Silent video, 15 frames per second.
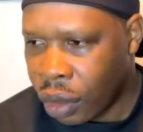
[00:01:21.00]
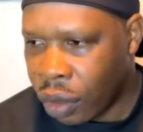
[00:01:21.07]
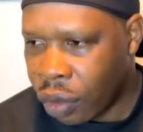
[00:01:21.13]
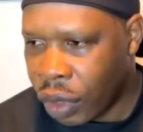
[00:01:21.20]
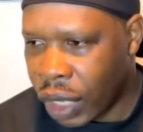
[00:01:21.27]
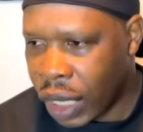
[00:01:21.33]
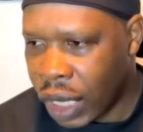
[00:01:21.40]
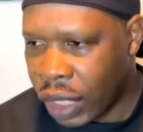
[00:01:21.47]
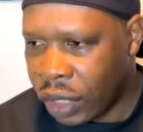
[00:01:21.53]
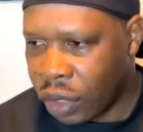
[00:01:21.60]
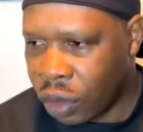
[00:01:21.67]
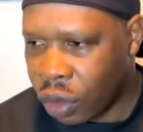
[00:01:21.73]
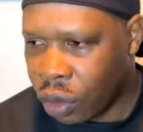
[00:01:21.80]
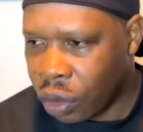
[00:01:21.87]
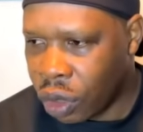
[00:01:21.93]

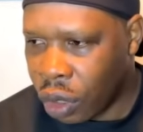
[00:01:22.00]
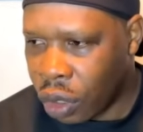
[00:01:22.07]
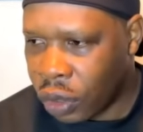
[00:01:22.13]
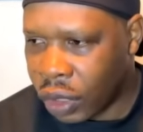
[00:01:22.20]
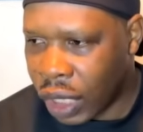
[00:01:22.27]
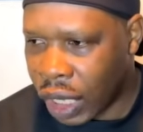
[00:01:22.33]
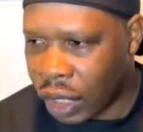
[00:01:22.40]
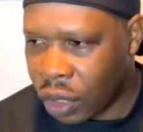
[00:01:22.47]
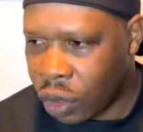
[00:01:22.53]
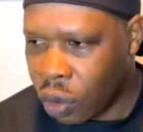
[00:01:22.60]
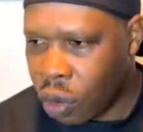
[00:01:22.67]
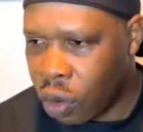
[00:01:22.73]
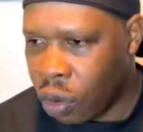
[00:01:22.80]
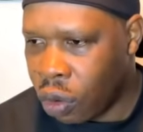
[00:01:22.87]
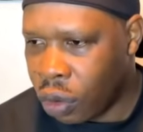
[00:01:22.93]
Released
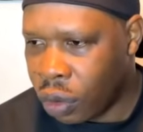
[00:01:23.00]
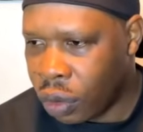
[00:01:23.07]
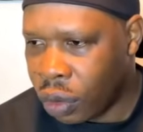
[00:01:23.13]
2002.